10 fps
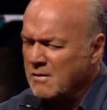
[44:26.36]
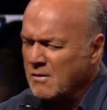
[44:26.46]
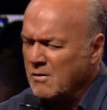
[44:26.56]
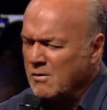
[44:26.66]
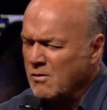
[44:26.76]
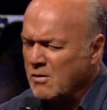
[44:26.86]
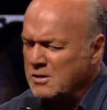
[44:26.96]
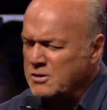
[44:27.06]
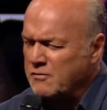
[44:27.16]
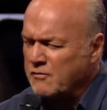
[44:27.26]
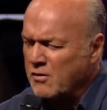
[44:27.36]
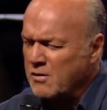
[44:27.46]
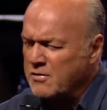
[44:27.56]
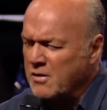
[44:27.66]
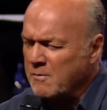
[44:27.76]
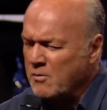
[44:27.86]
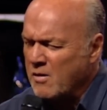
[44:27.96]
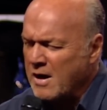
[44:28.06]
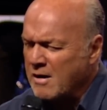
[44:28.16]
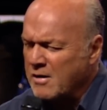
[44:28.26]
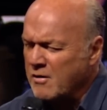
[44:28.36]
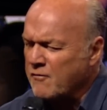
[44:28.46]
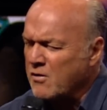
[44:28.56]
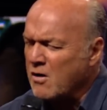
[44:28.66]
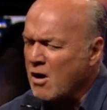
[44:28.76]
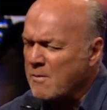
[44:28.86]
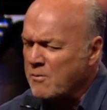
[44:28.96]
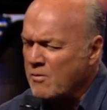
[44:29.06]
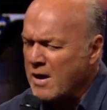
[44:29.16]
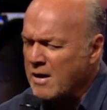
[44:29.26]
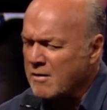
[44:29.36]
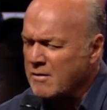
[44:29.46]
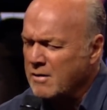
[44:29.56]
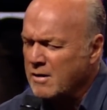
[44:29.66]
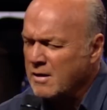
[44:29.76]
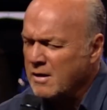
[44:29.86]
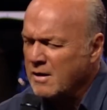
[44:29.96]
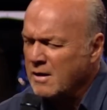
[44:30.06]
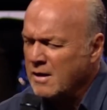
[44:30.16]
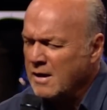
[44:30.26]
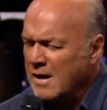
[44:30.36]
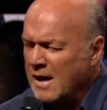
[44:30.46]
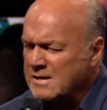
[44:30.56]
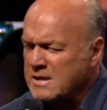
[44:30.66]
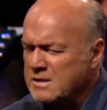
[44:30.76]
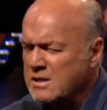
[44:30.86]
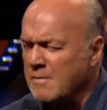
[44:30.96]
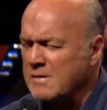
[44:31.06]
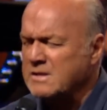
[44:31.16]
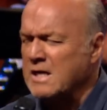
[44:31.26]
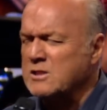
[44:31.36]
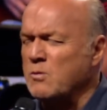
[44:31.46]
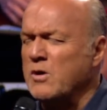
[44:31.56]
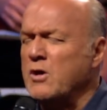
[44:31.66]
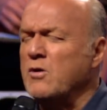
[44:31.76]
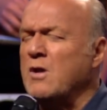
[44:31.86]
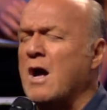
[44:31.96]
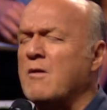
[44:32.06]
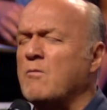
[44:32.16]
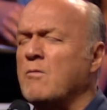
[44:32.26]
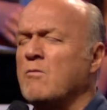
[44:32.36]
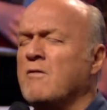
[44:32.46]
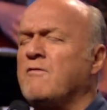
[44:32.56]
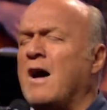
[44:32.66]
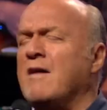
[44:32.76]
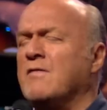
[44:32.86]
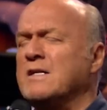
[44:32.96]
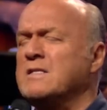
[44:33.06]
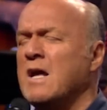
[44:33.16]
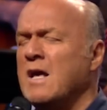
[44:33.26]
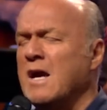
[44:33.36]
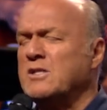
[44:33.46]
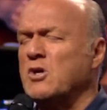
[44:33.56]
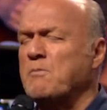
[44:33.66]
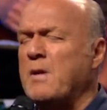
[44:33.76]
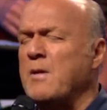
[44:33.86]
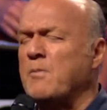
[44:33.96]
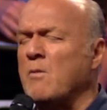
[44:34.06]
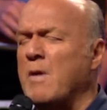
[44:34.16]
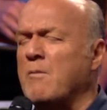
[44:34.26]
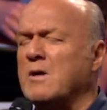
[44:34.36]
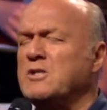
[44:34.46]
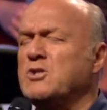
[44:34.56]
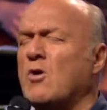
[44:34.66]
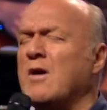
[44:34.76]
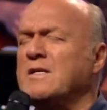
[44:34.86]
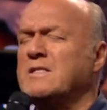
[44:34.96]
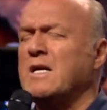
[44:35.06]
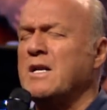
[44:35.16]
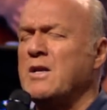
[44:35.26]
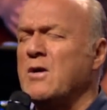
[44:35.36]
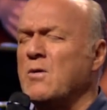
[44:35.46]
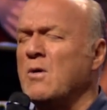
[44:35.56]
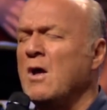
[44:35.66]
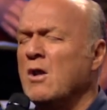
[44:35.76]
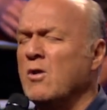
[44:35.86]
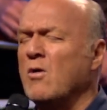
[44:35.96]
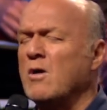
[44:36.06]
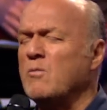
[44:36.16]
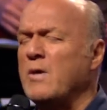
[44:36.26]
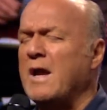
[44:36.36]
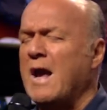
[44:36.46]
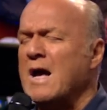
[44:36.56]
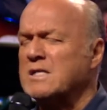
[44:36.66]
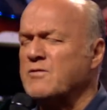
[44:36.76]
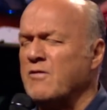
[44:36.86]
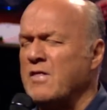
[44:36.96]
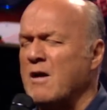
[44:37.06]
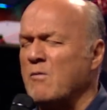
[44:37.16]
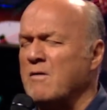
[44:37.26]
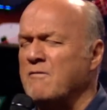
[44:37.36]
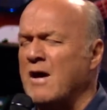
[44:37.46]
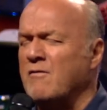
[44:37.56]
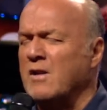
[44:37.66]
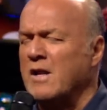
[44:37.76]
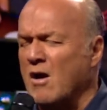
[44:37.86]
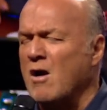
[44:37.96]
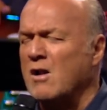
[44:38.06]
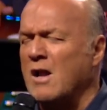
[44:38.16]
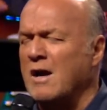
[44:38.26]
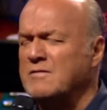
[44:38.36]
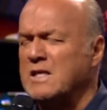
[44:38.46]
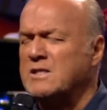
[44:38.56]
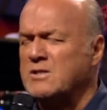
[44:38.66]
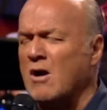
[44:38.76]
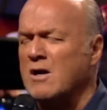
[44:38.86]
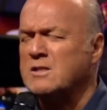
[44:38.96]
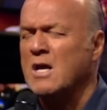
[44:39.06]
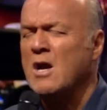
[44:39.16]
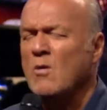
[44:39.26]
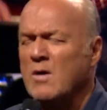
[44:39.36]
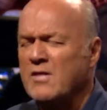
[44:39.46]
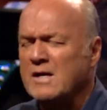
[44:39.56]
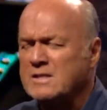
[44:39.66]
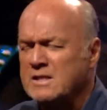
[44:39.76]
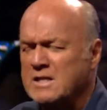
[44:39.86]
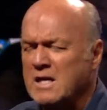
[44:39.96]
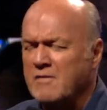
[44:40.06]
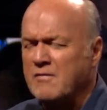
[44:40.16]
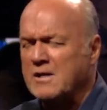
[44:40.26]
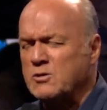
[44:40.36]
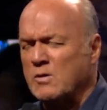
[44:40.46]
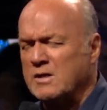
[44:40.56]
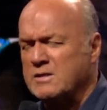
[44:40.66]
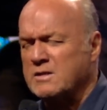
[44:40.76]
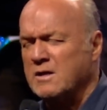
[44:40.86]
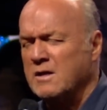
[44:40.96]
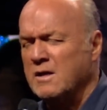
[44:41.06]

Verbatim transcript: Oh Lord, you've heard their prayer, you've heard our prayer. As the psalmist says, will you not revive us that your people may rejoice in you? Lord, we ask for that revival in our lives. It starts with us as individuals.